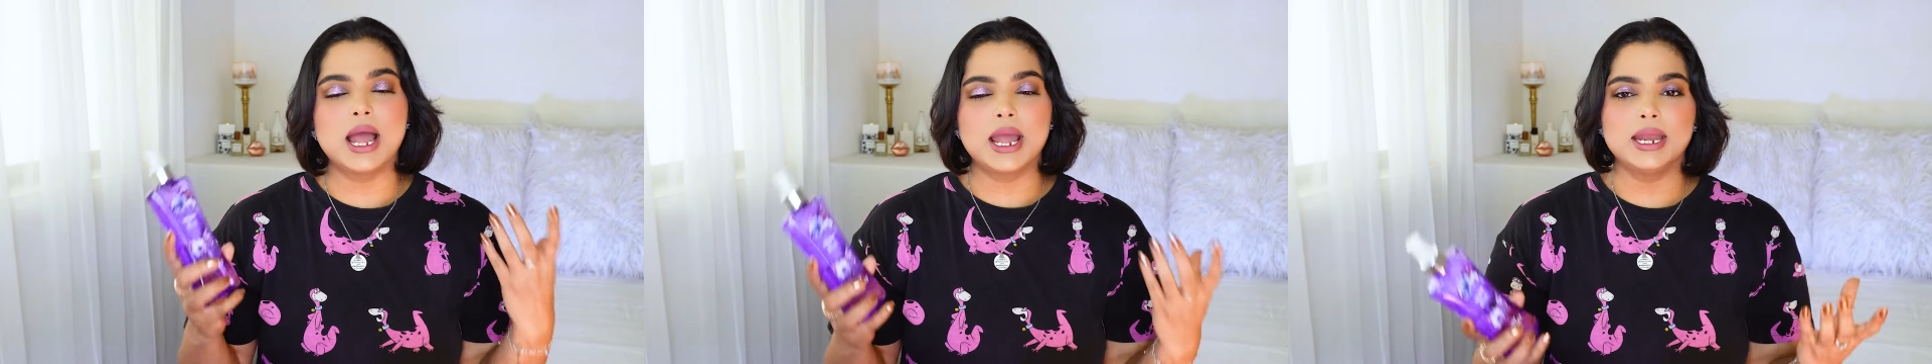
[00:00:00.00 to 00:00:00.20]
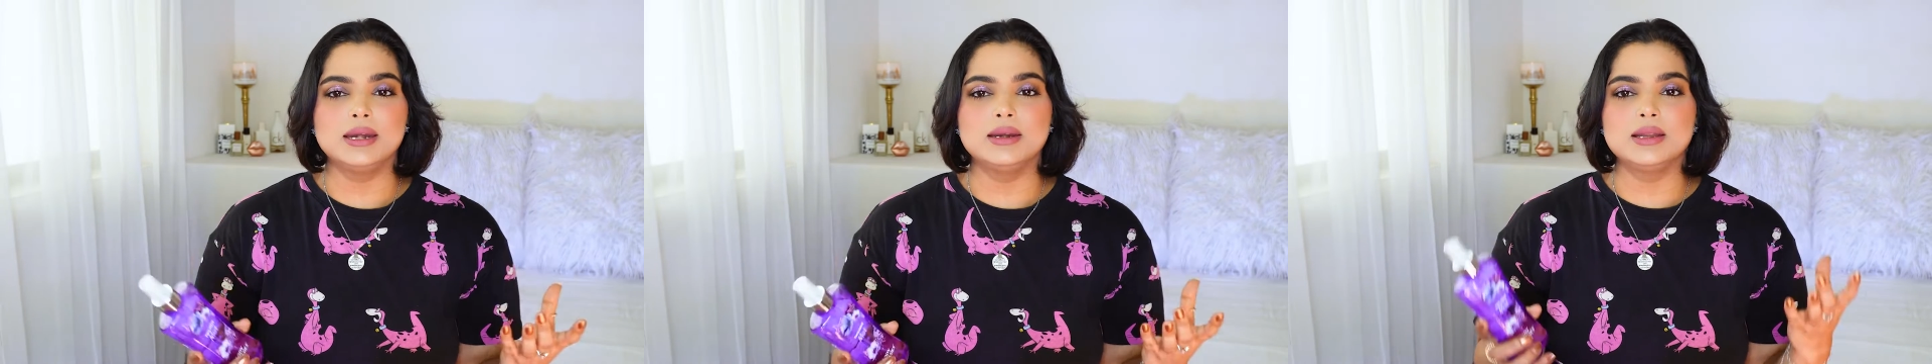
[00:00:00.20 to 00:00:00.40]

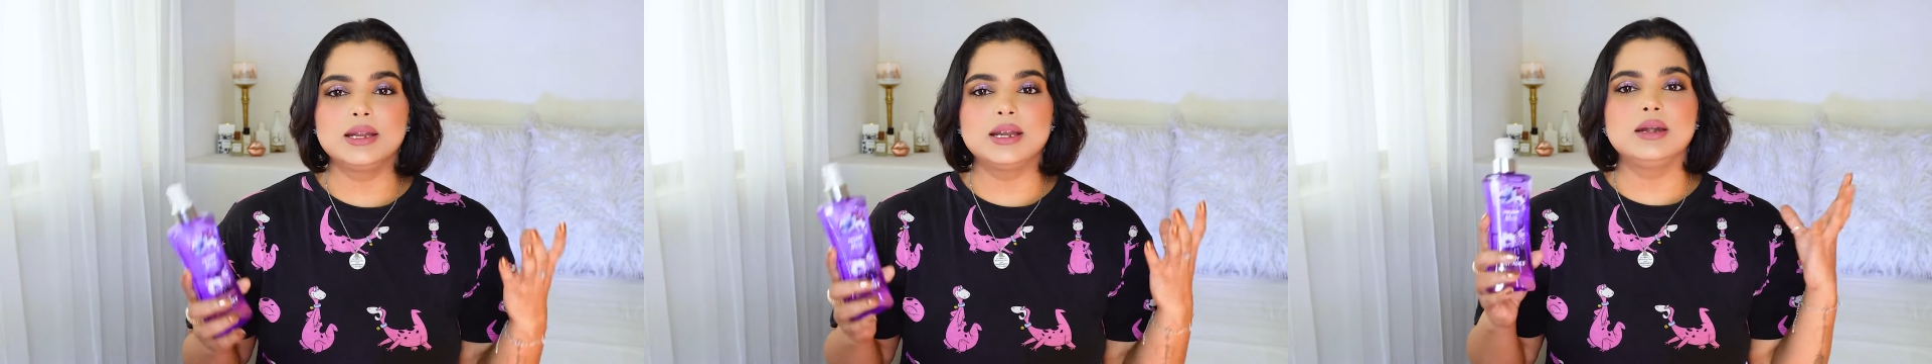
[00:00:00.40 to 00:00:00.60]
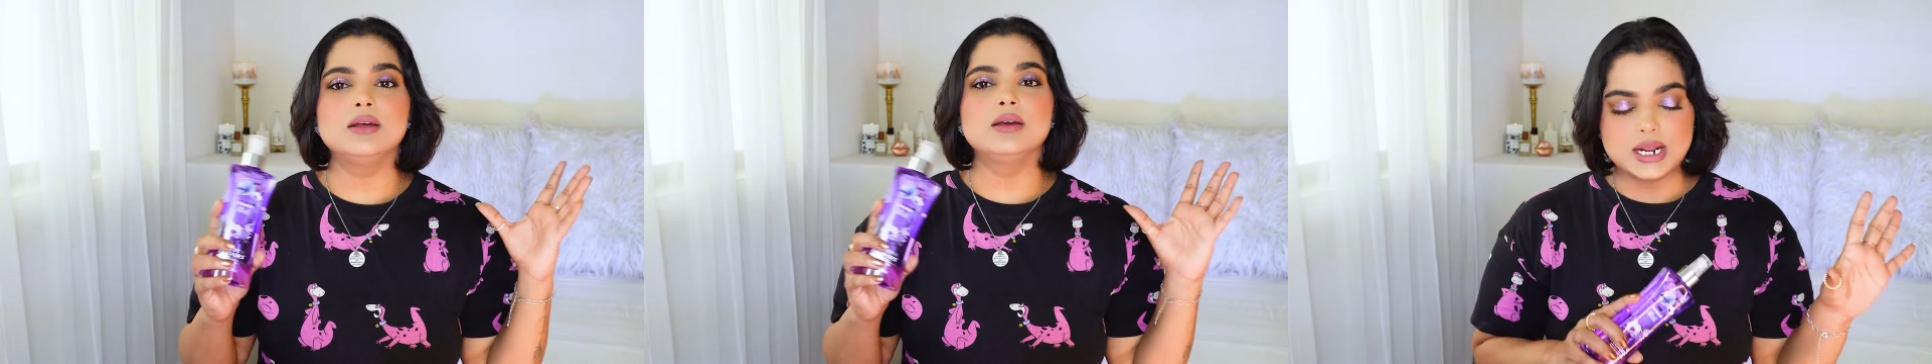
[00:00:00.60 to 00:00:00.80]
I
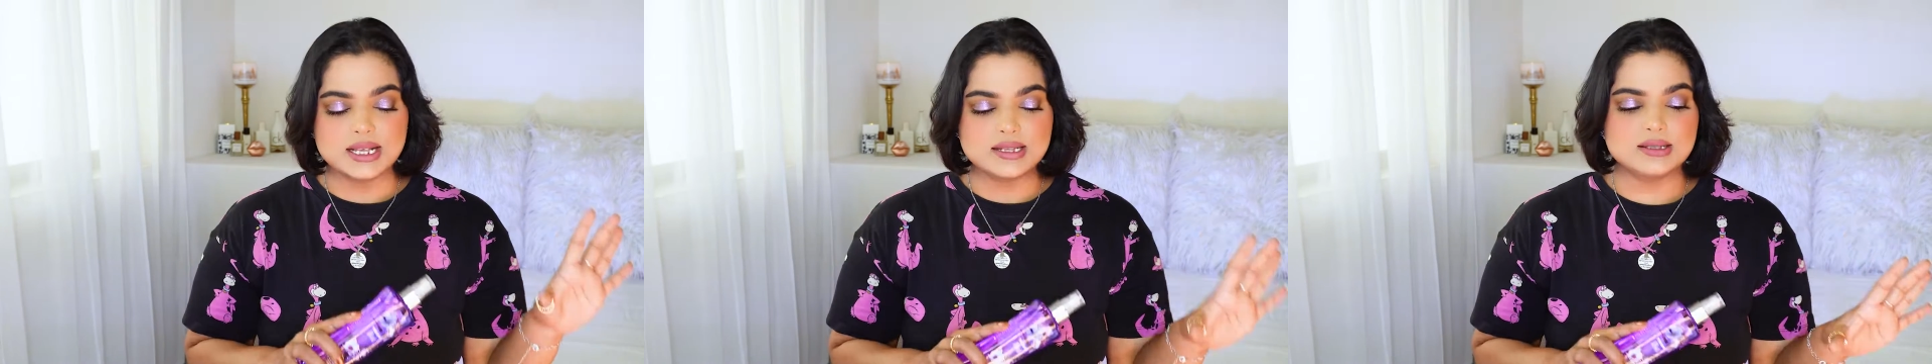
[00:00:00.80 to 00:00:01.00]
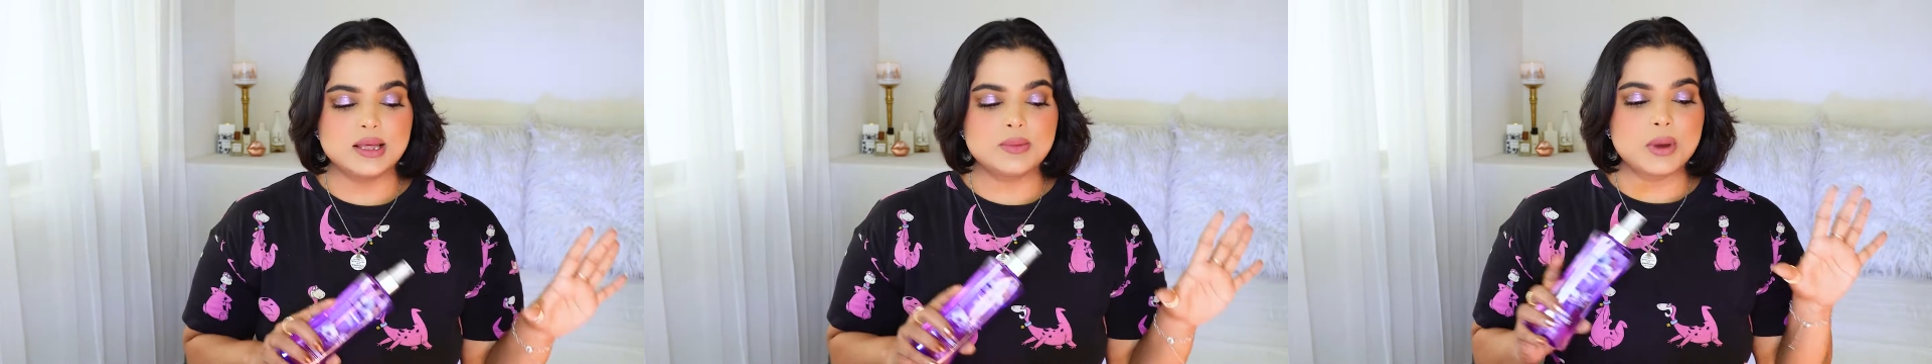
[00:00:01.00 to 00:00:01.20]
did
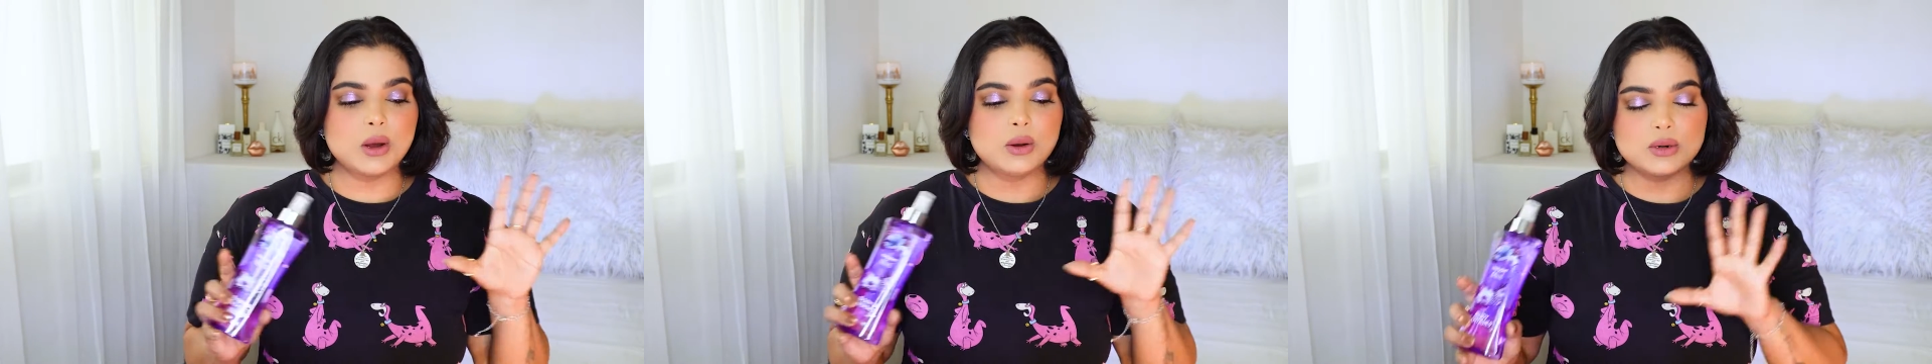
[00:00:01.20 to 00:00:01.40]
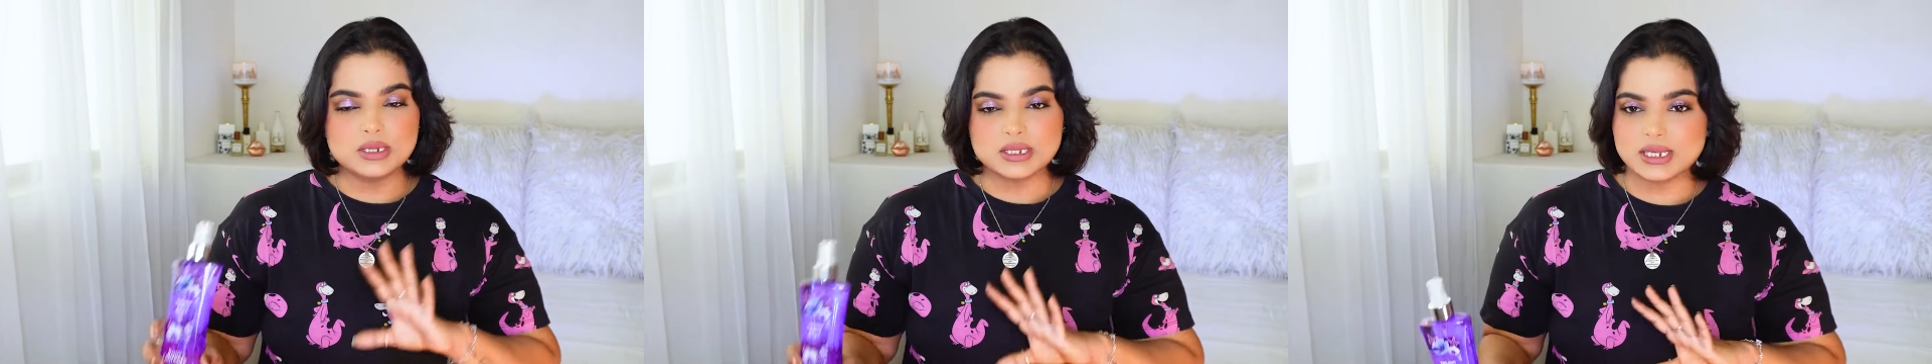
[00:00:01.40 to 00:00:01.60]
test them
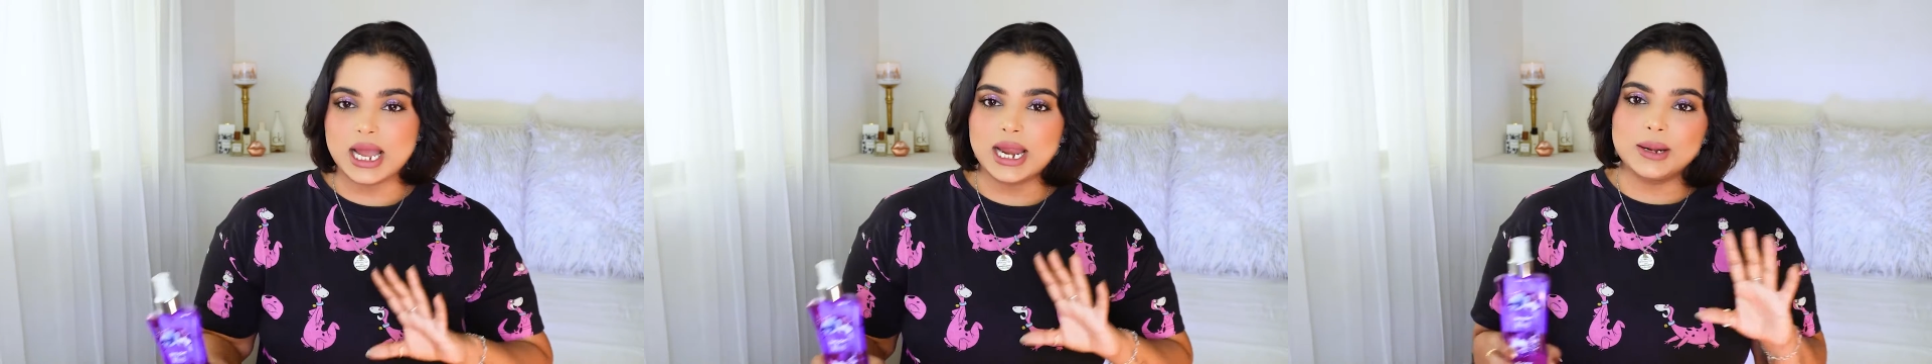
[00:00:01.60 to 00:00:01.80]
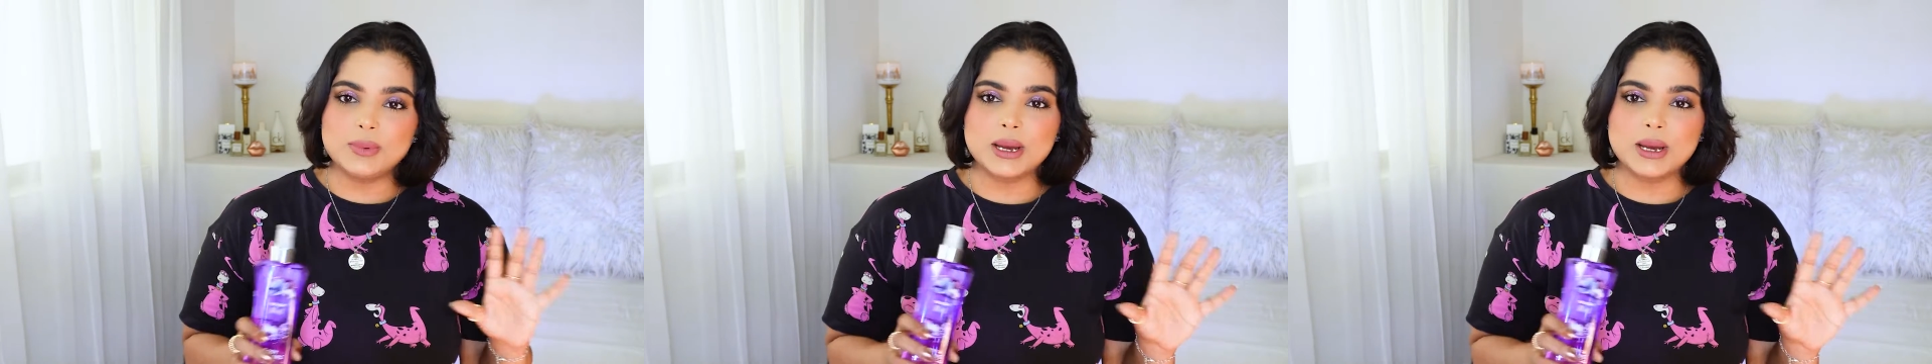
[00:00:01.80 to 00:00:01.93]
out side